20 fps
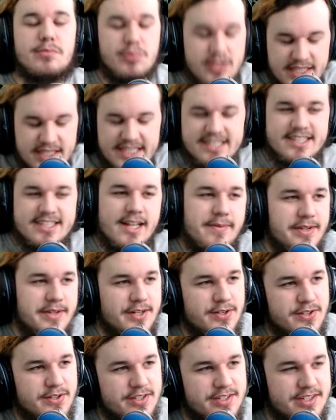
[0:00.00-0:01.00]
please let me
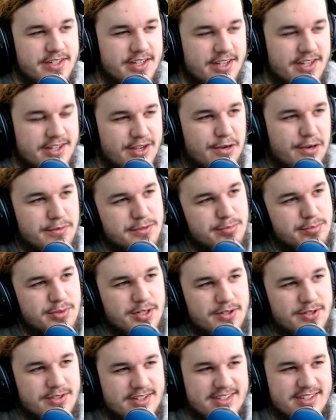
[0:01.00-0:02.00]
know in the comments
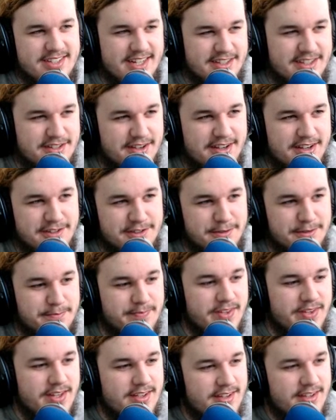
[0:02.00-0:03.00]
below because that's awesome.
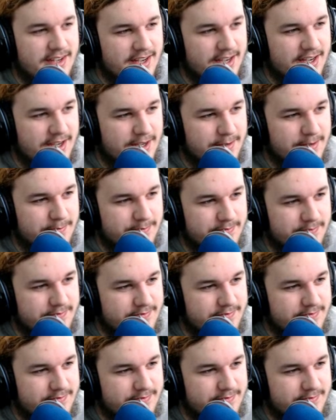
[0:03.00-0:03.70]
Um.